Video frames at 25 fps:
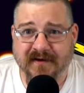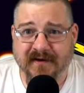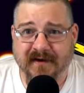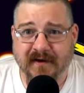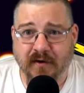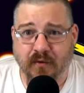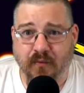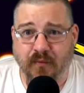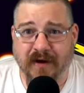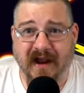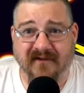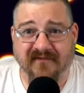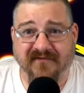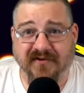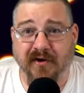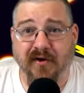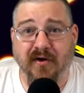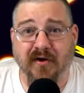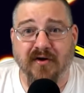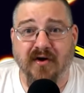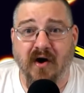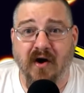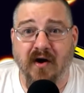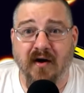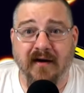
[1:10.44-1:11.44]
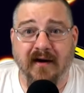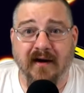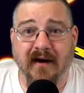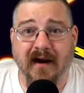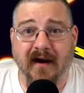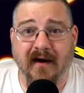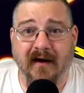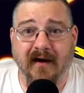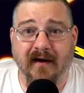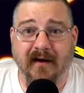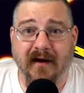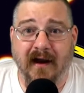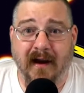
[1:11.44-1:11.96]
we have to look
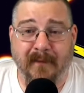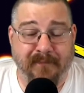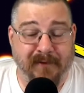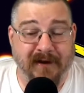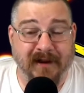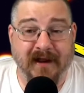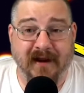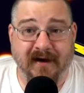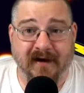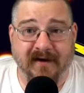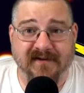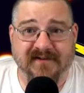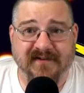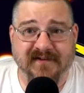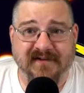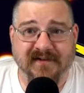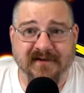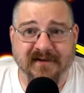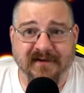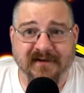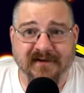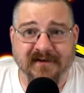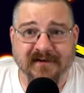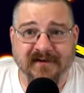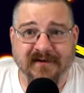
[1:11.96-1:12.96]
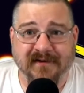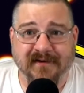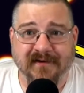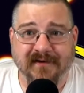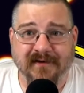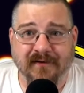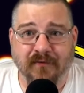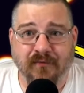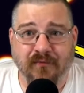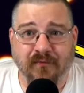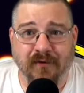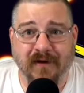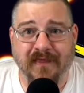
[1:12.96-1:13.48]
at planets
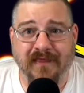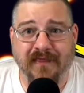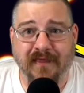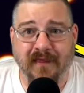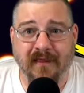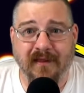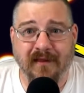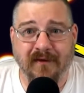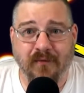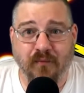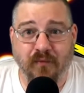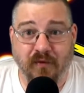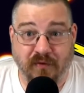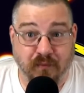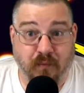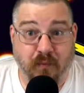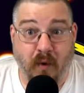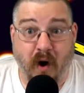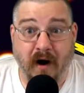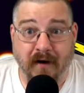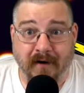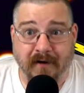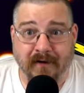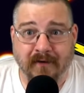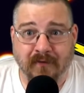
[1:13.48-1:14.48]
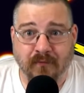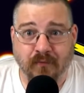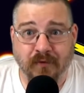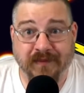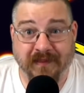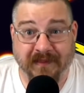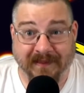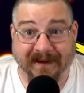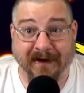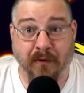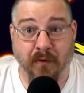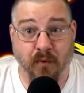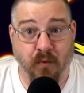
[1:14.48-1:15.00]
with water, with
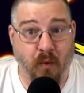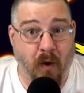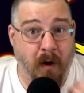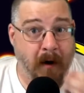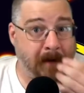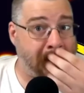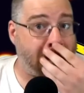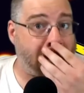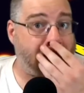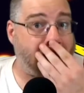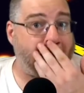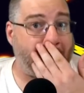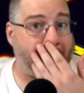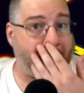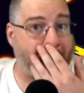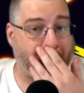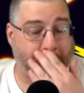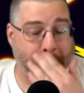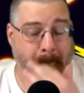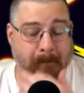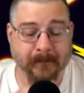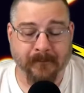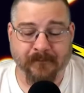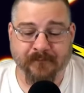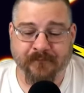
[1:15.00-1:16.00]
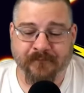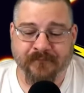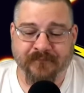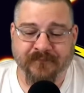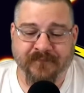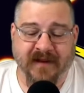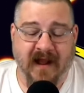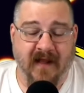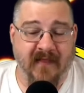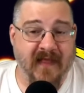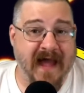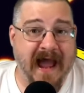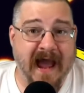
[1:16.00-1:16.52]
liquid water.
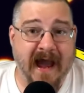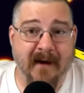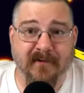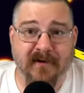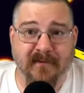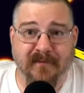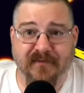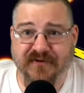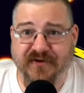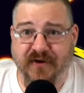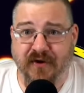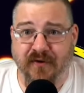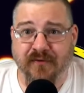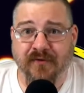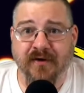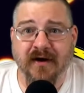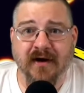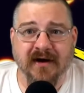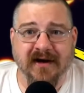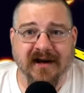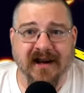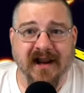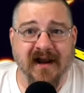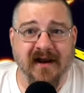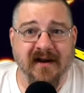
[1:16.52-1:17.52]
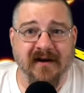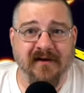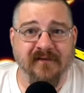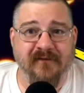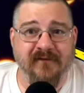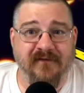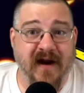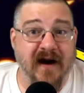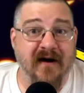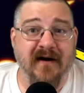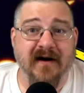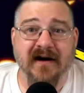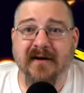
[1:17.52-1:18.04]
Now, the habitable zone can
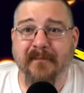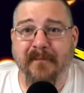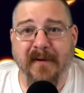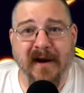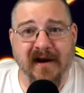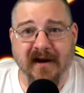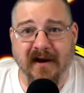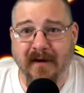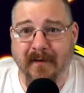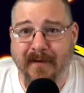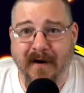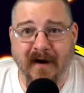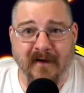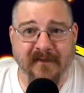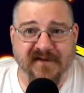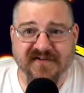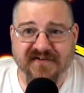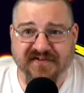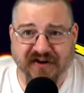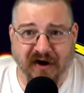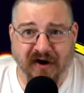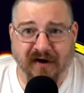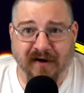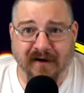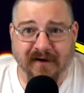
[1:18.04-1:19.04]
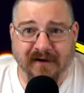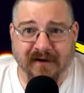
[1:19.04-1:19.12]
vary depending upon the star.